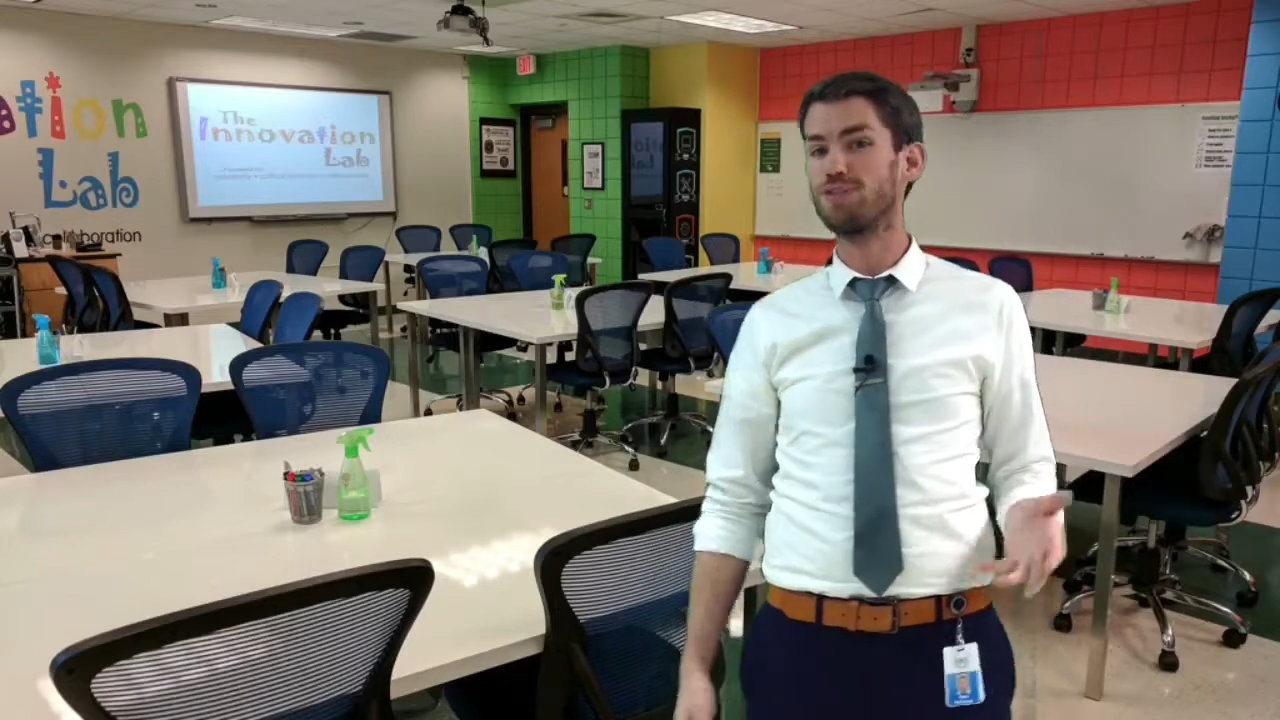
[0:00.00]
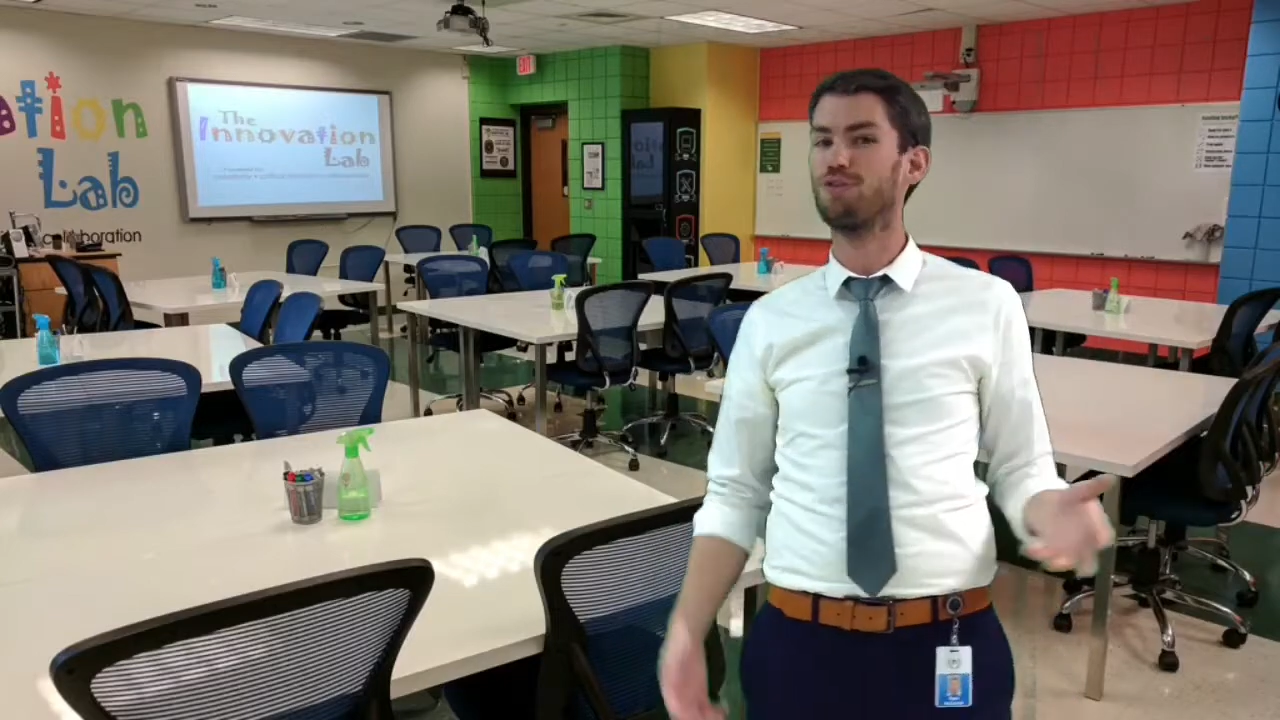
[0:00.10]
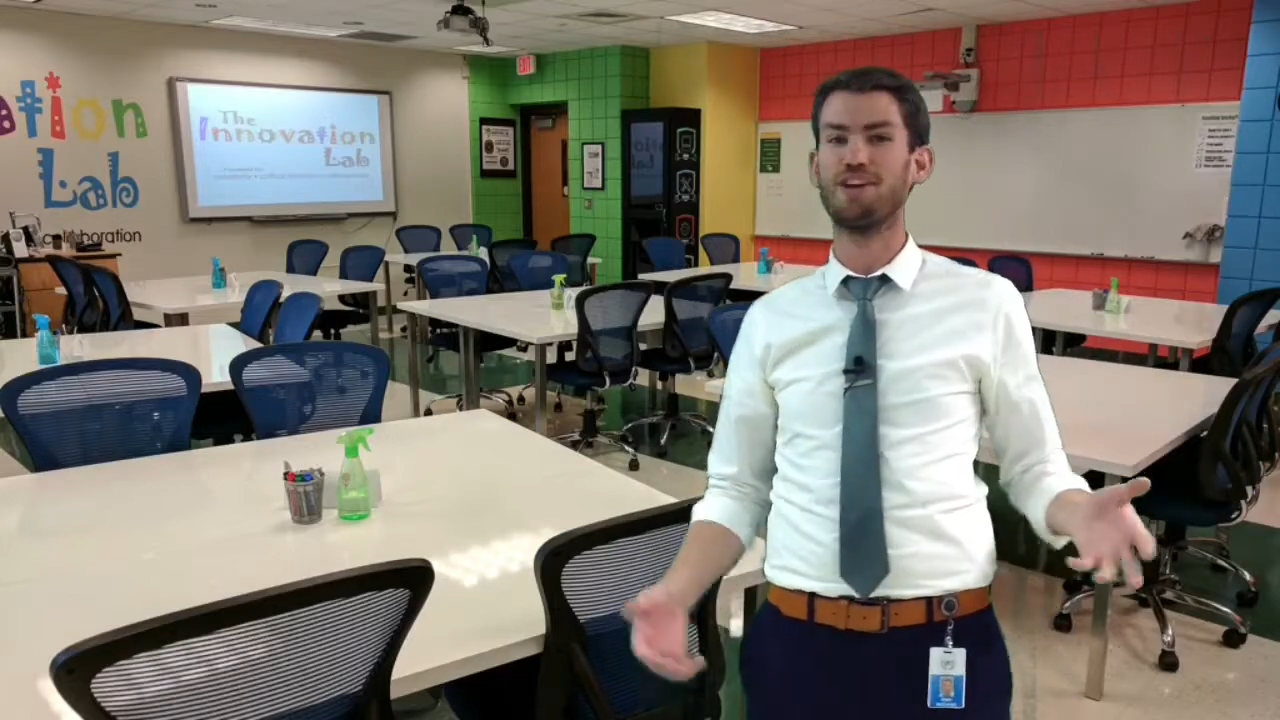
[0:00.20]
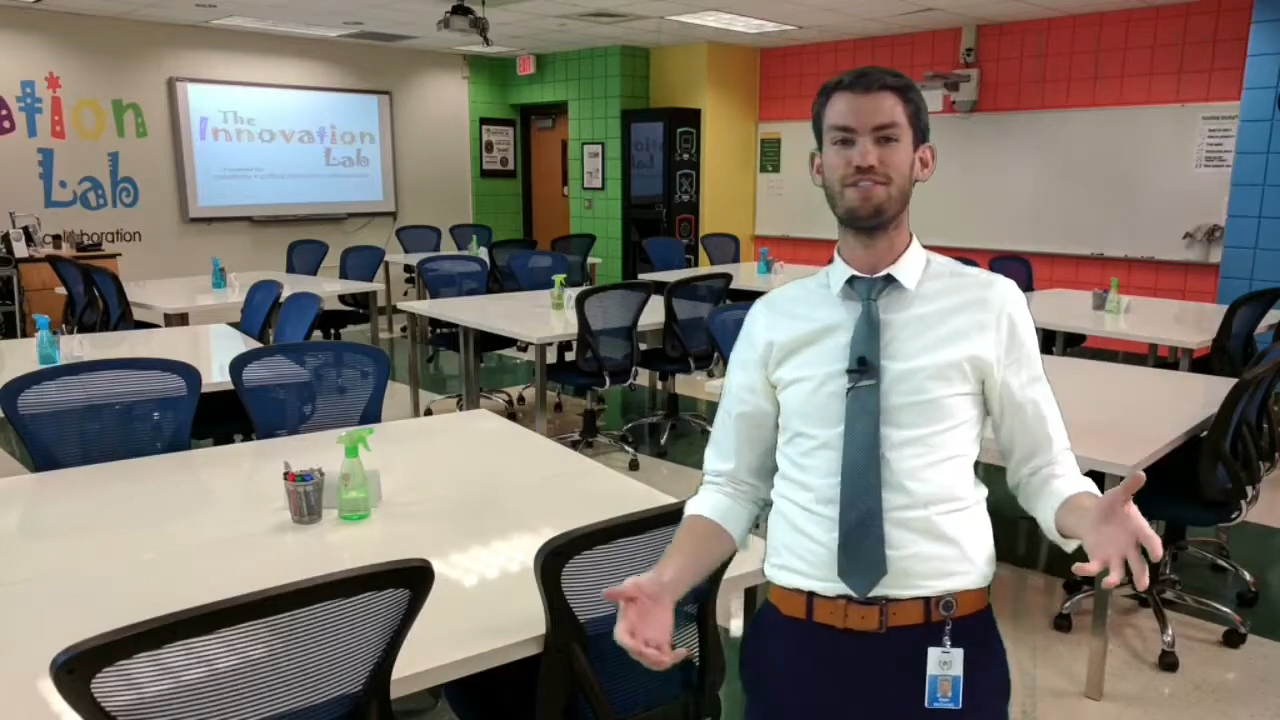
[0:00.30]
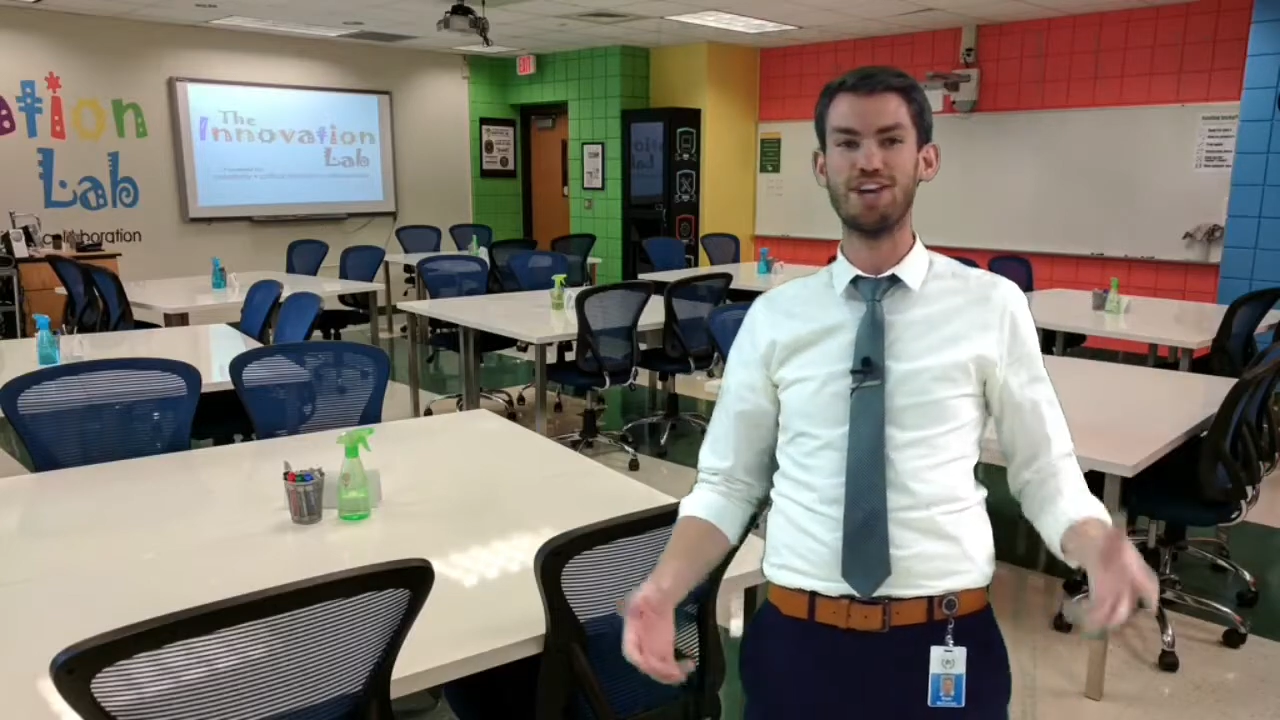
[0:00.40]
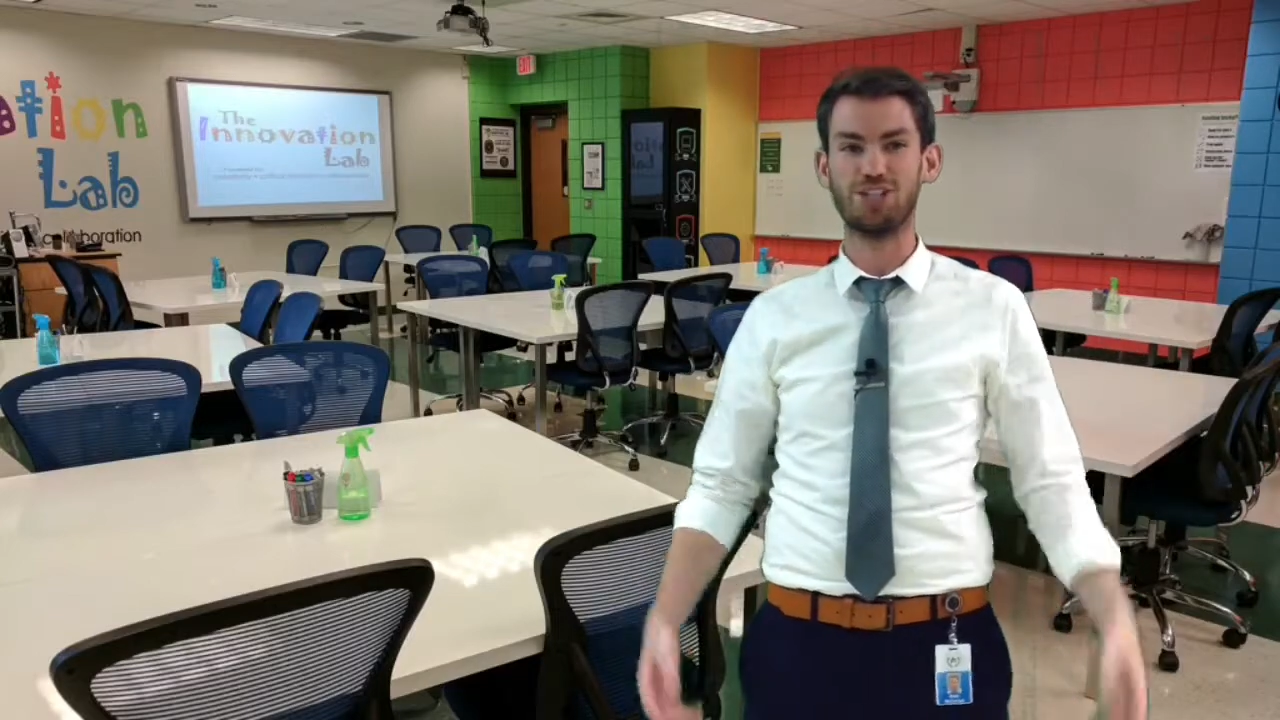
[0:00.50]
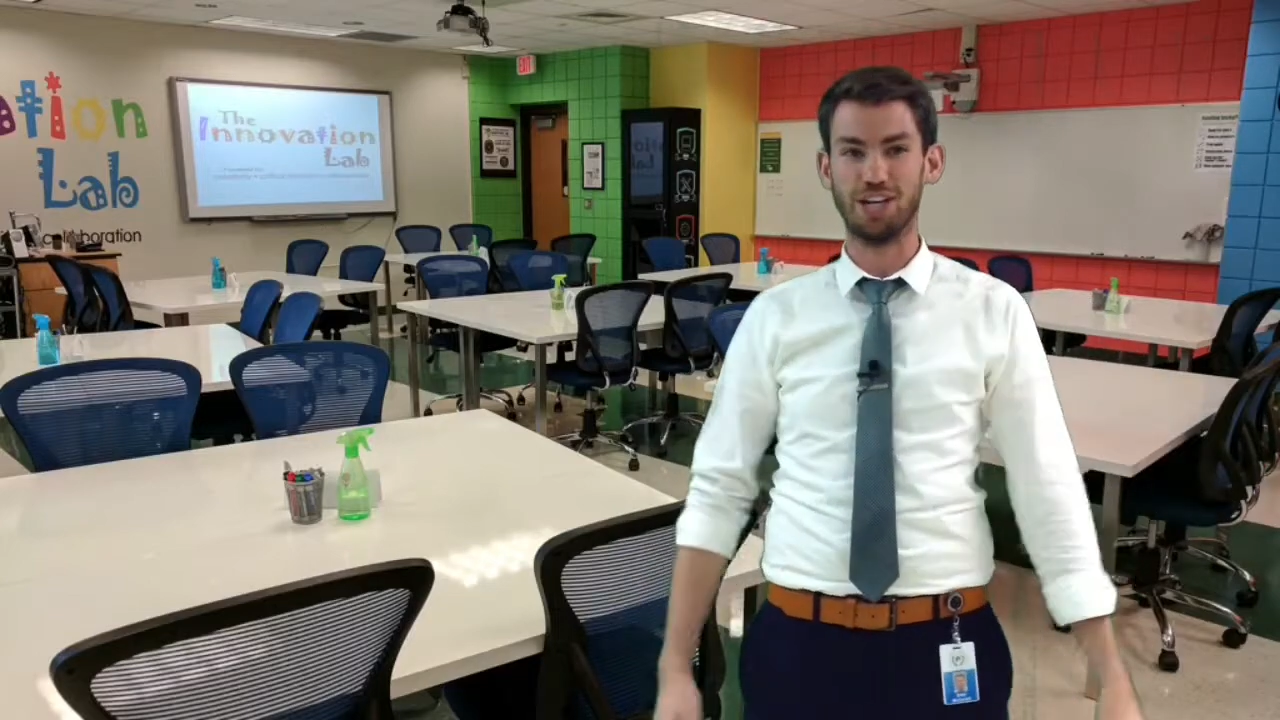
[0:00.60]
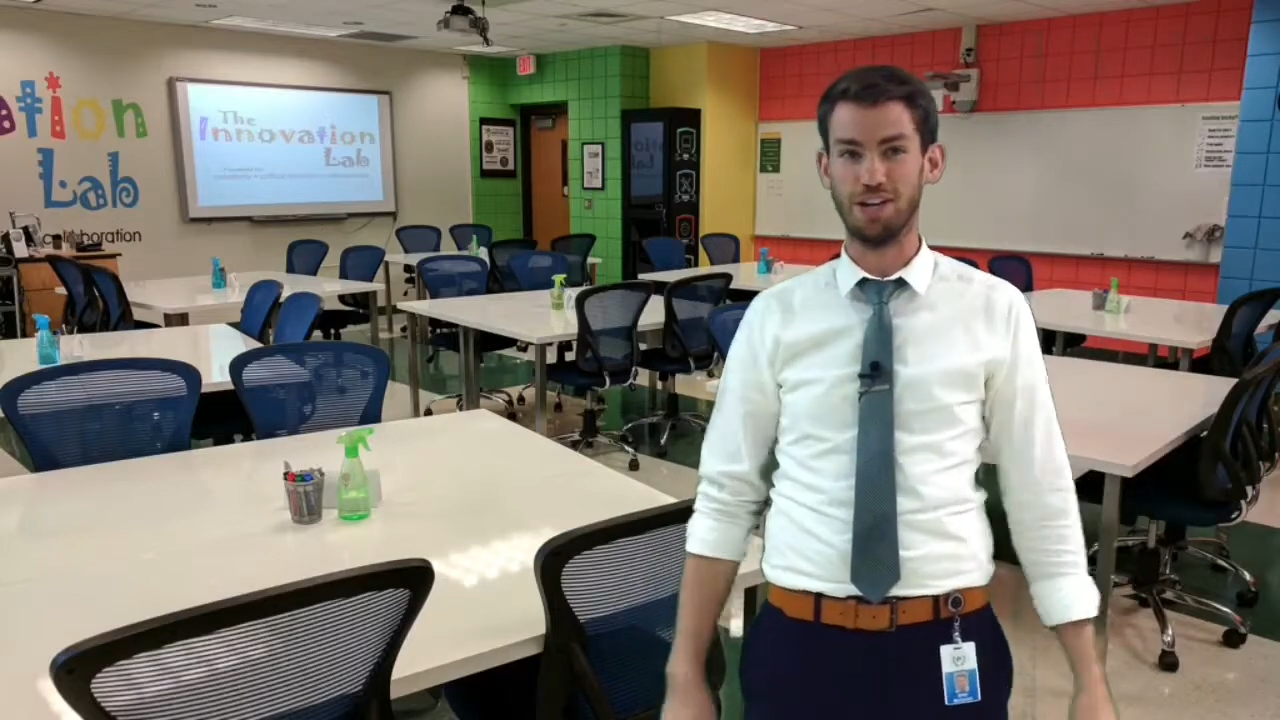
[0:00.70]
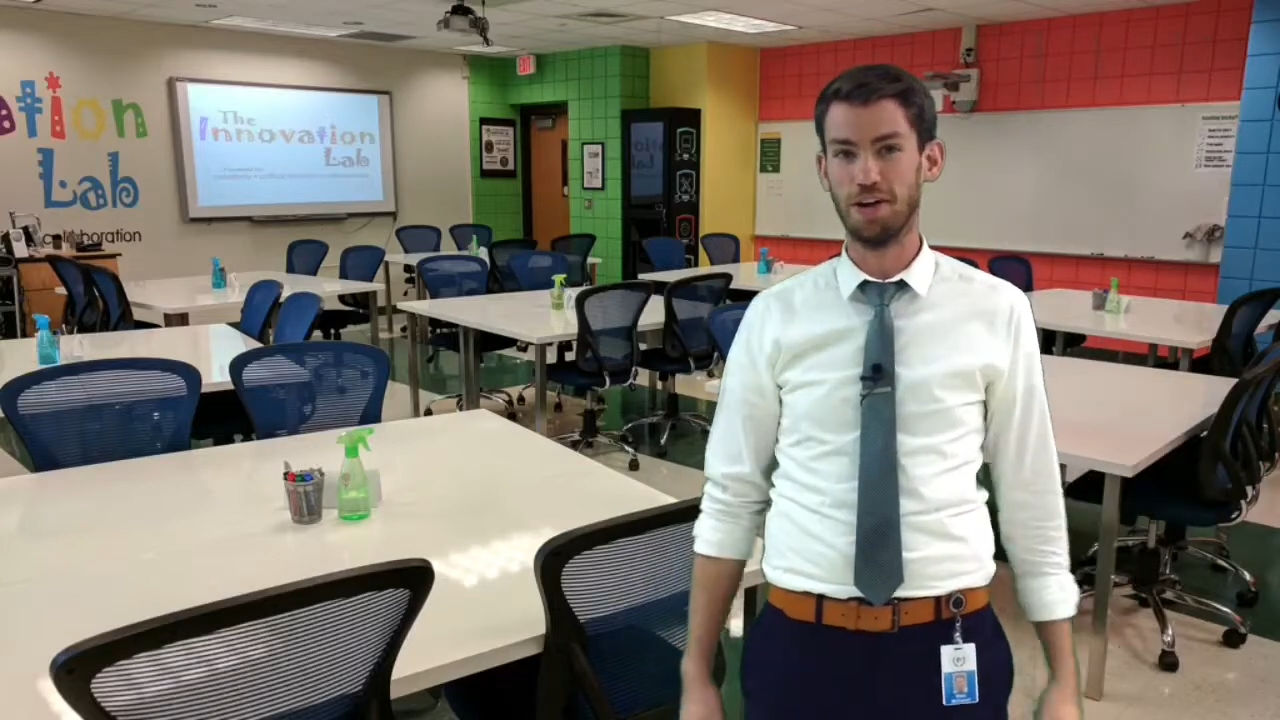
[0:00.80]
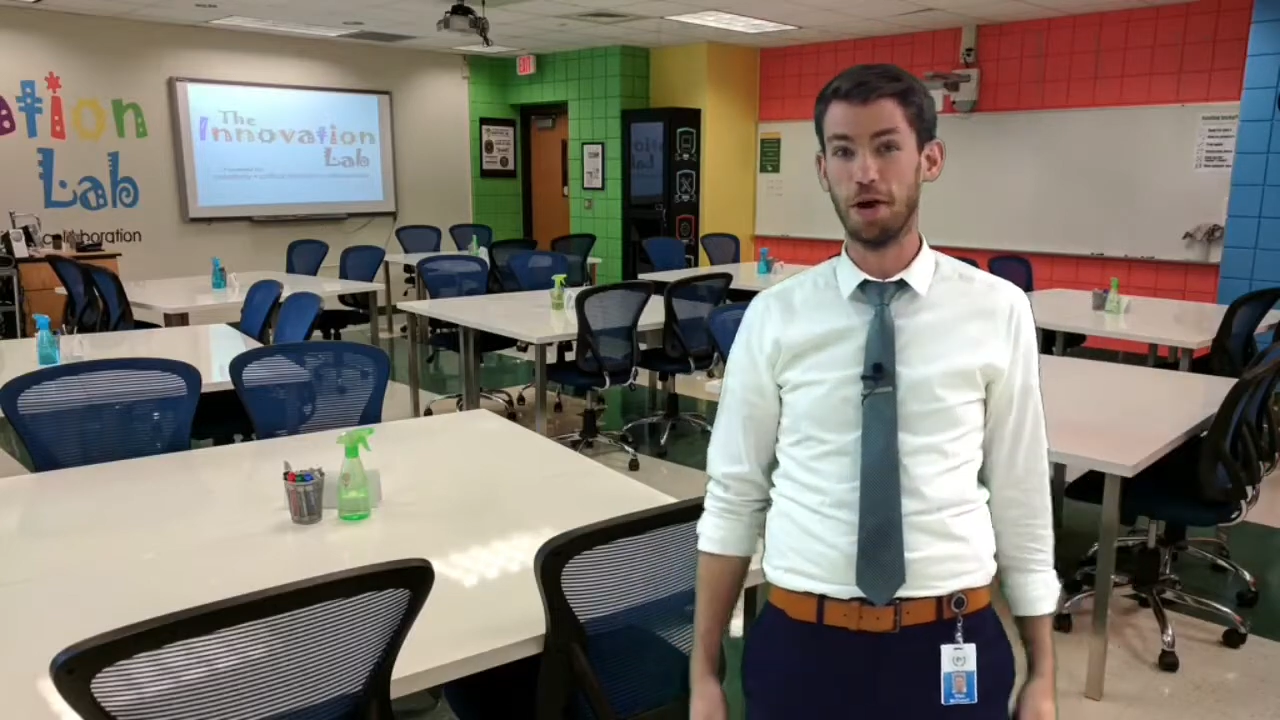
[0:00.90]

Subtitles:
for innovation.